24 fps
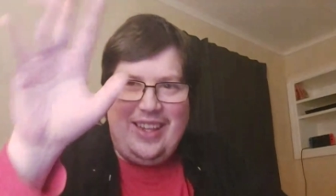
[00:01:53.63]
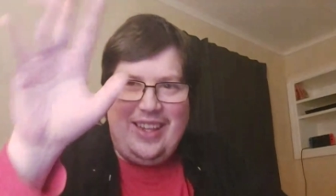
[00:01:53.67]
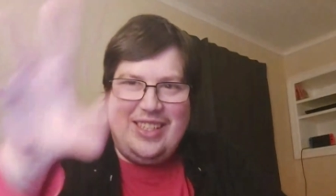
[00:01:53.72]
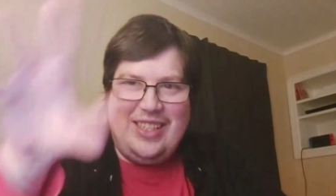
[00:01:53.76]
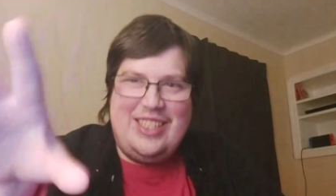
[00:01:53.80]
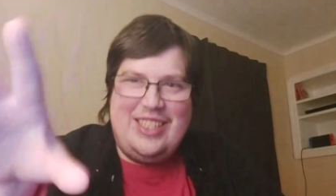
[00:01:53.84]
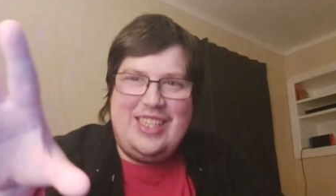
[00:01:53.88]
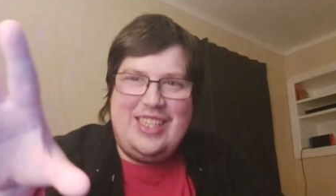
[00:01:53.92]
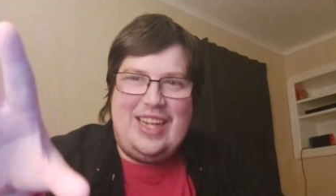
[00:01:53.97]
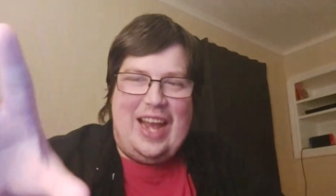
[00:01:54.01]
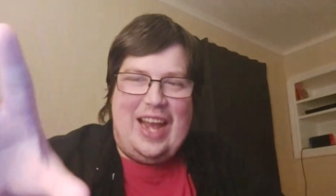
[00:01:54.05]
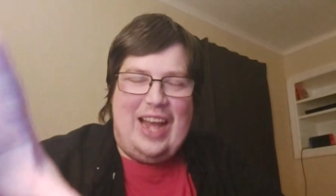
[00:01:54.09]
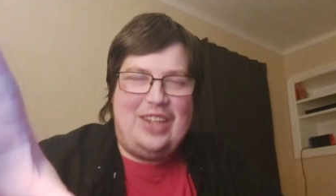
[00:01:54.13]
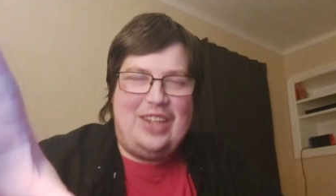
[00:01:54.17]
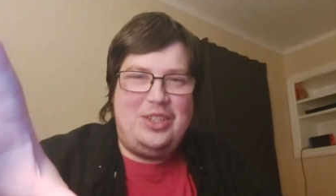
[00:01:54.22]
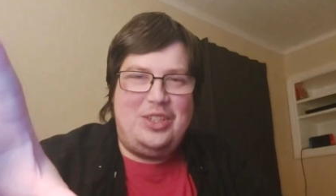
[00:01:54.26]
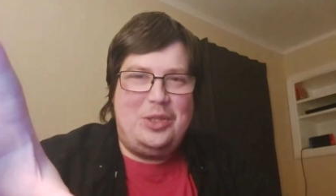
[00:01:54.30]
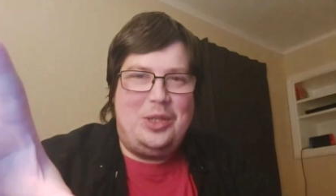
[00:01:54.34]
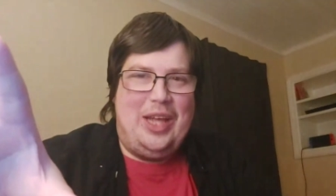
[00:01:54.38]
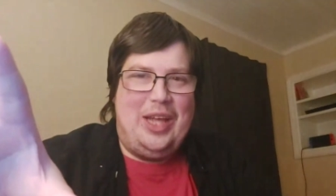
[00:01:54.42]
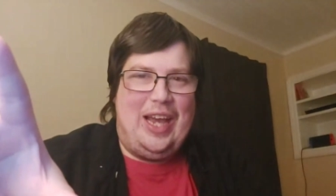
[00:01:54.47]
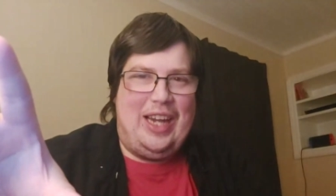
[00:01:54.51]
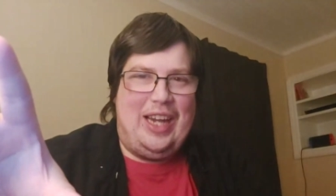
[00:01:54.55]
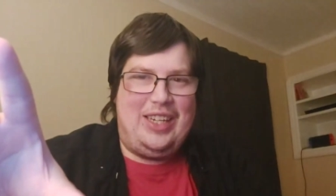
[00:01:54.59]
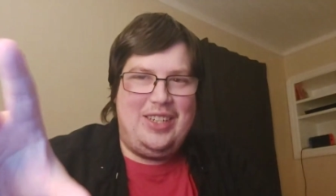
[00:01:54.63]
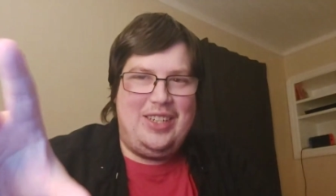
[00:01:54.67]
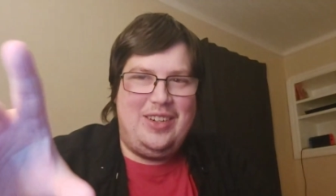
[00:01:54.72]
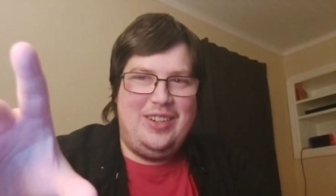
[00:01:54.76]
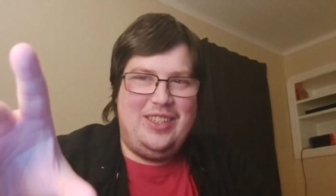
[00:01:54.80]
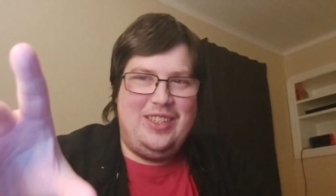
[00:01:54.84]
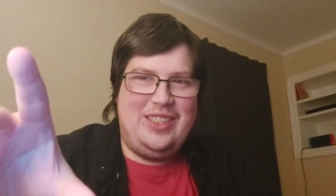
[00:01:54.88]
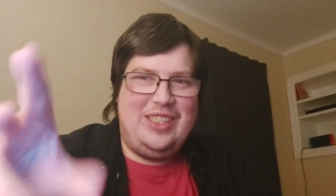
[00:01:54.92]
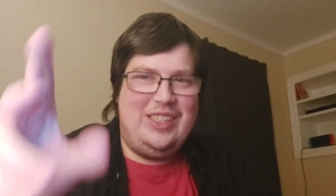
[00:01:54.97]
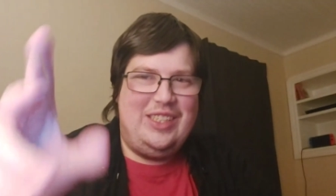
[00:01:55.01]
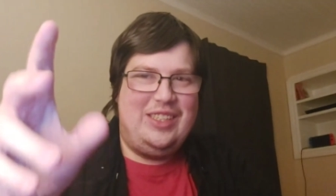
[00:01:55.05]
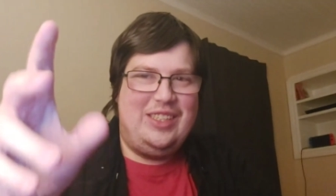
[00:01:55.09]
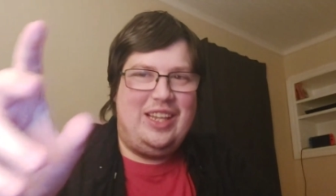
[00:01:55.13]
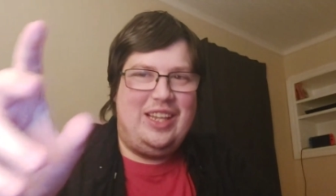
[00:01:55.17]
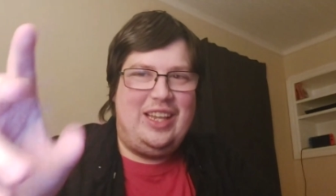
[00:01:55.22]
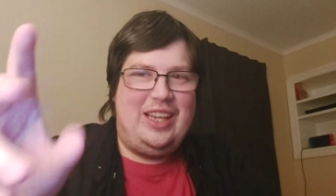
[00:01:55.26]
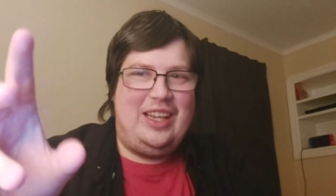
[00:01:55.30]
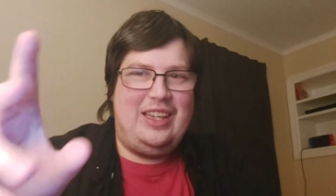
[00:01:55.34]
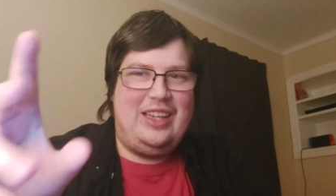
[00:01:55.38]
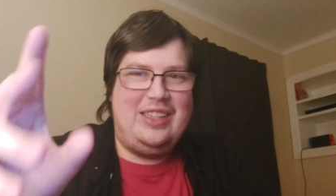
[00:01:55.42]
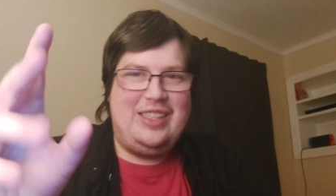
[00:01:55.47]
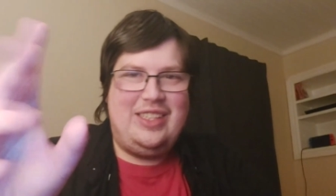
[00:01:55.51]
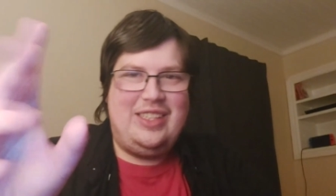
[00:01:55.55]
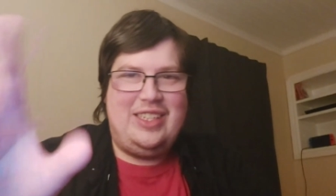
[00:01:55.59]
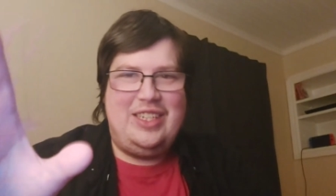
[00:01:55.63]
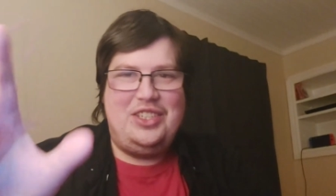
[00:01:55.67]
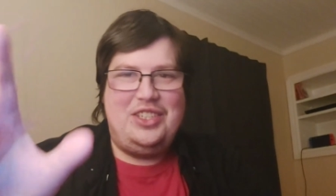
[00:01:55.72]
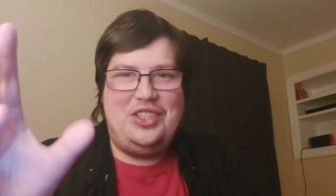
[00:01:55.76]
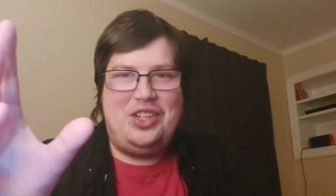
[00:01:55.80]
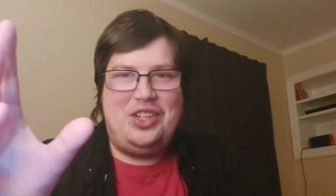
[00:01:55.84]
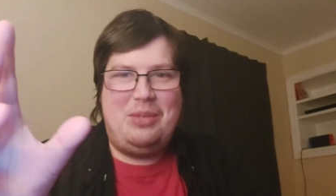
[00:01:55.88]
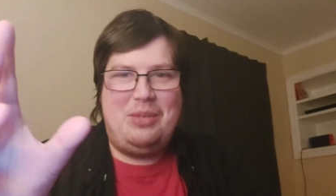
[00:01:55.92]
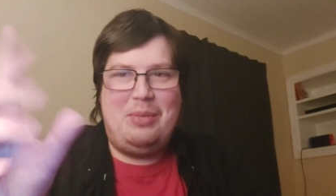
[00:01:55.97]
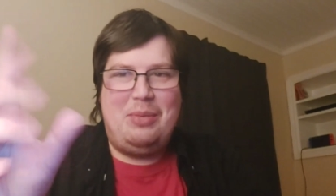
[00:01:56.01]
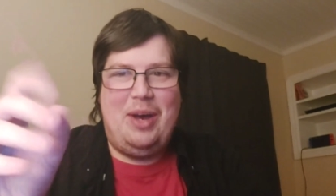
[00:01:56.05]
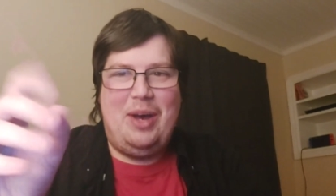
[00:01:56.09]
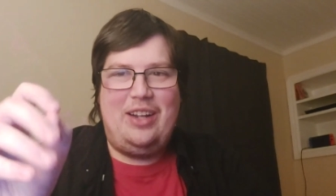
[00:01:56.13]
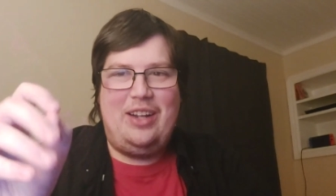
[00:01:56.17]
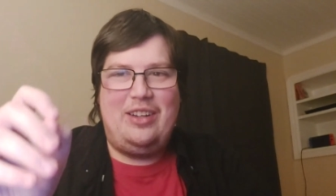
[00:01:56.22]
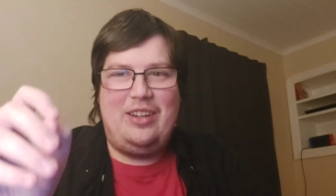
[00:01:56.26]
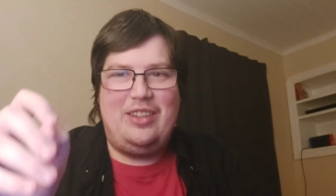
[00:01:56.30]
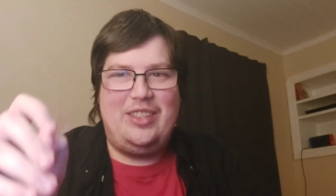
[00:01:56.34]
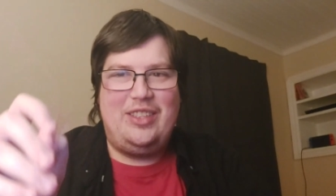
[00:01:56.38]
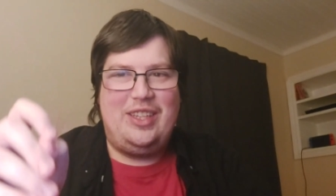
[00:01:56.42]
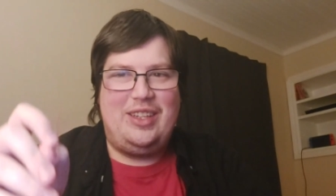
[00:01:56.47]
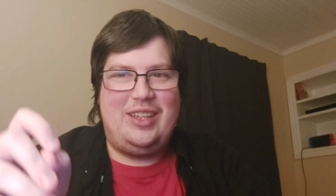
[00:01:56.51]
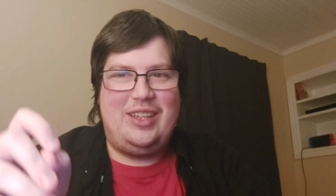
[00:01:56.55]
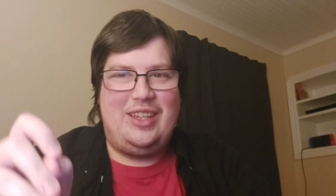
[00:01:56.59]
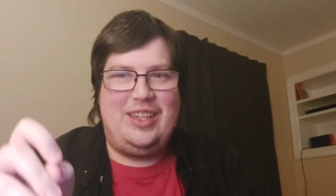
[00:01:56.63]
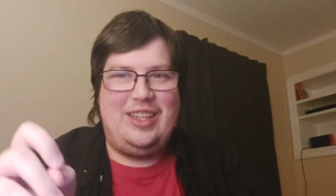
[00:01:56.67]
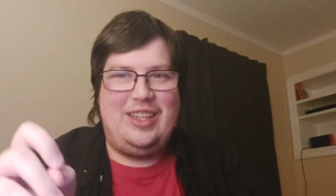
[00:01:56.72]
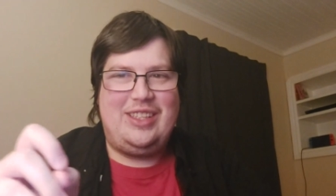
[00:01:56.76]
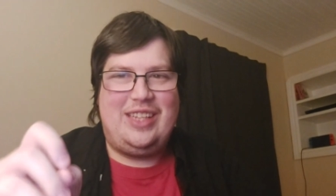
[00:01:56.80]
Is this an actual actor, or is this like a C G model or something?